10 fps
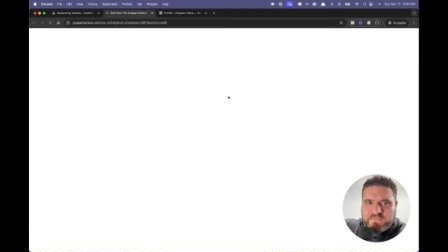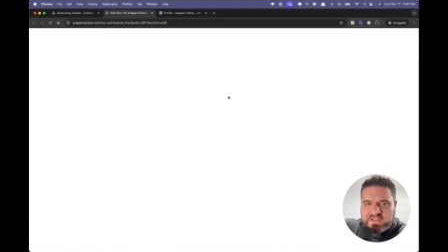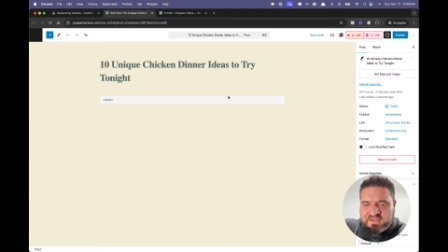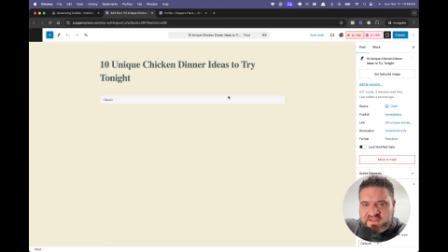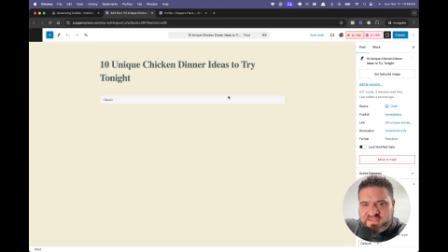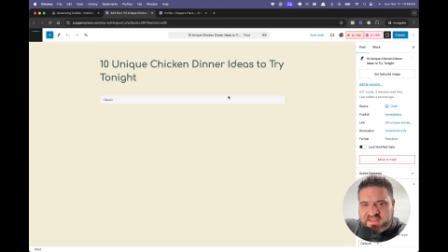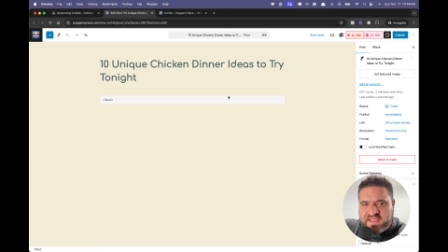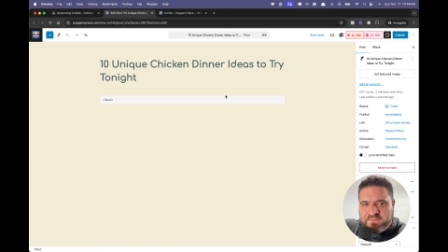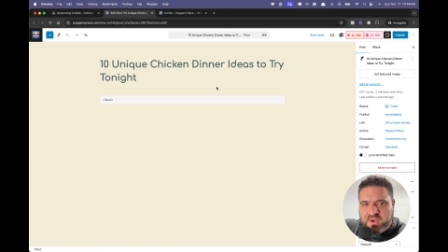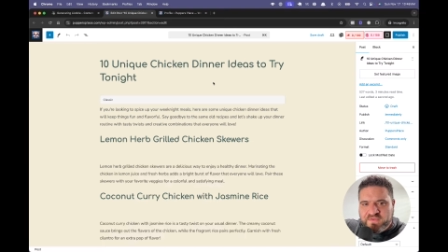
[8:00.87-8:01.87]
It's going to send
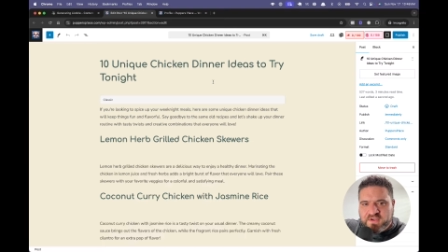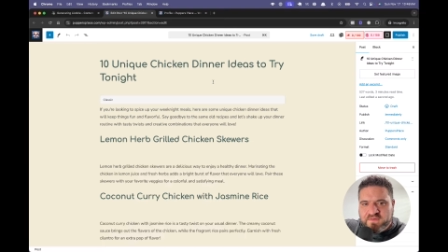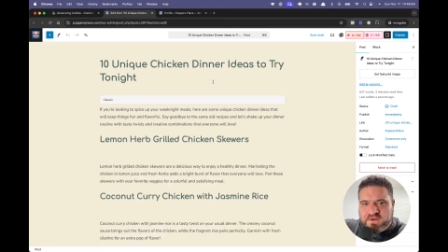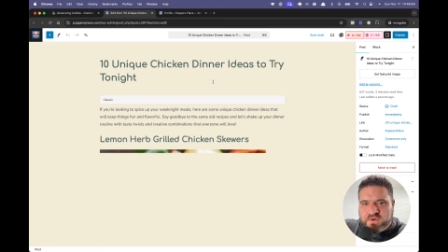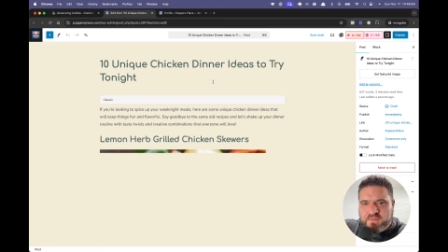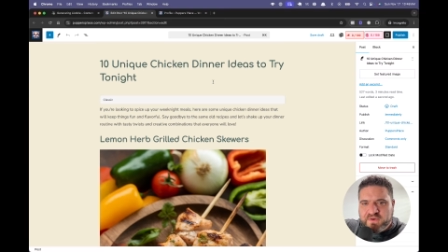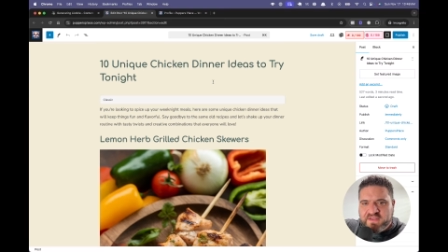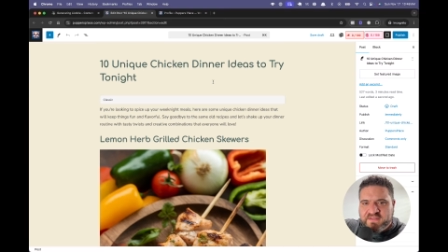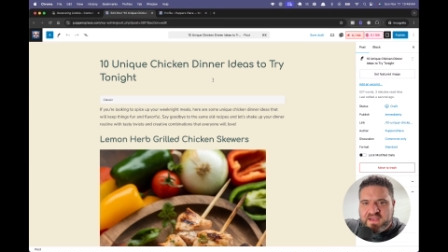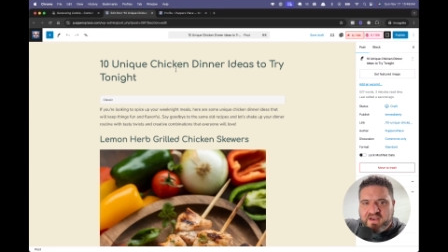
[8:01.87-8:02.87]
that post over to
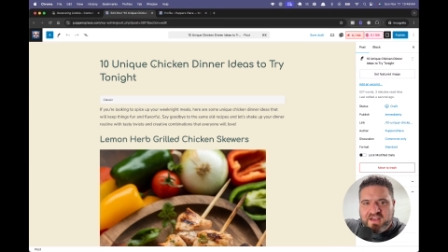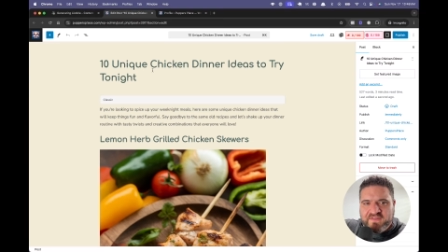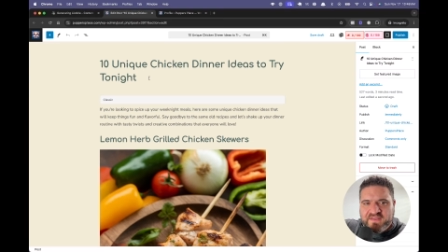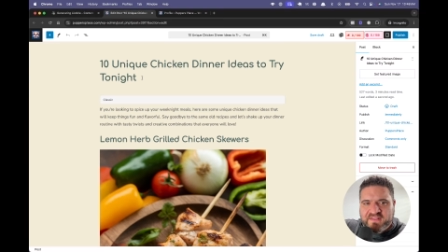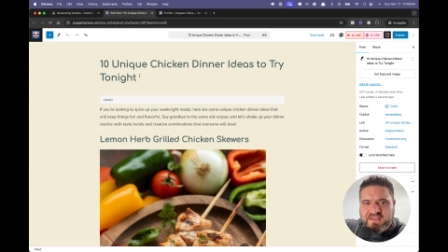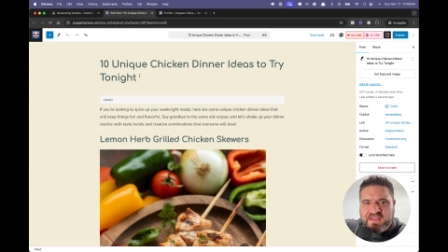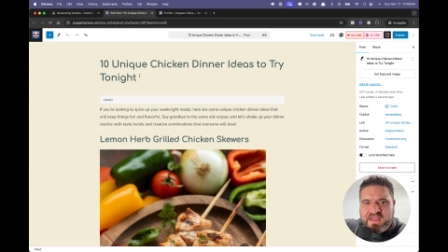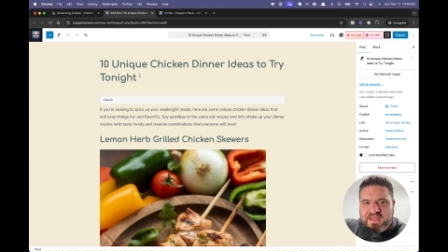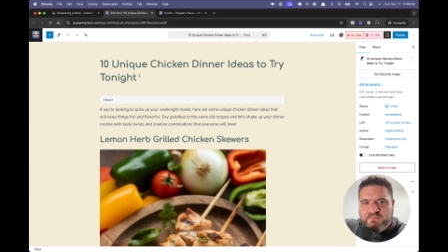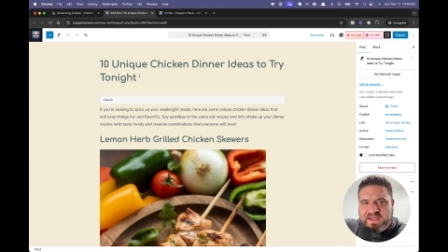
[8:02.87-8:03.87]
WordPress. Now, obviously,
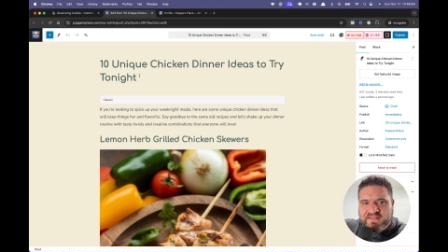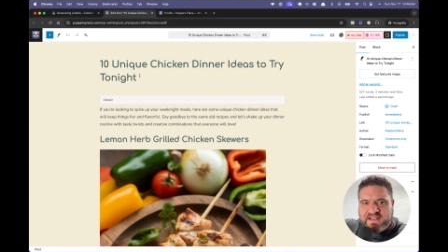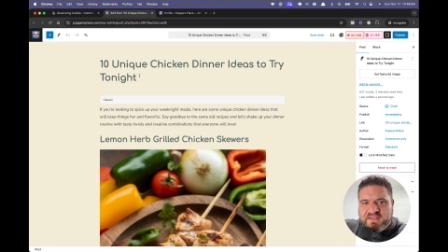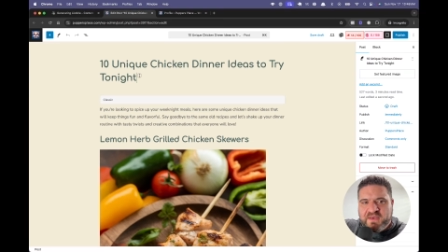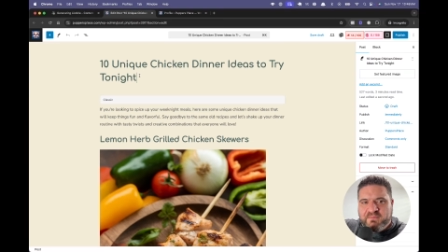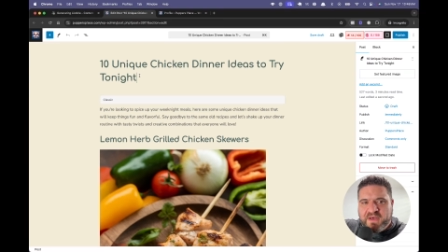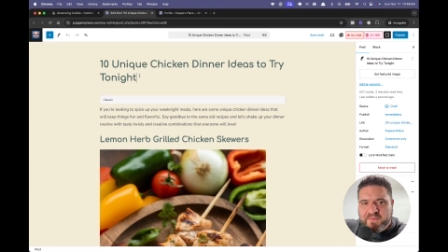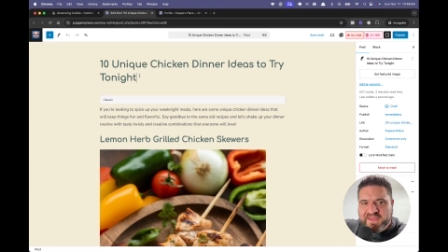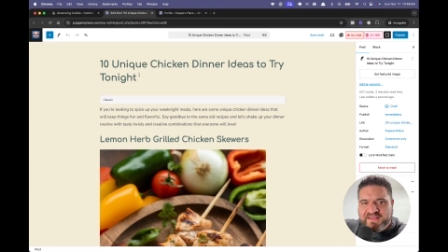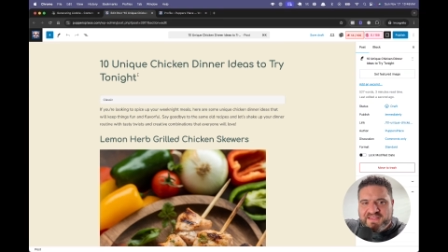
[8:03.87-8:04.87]
my site's about
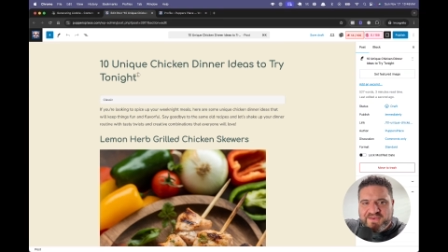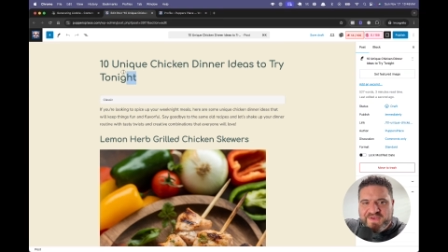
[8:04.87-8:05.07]
puppies, and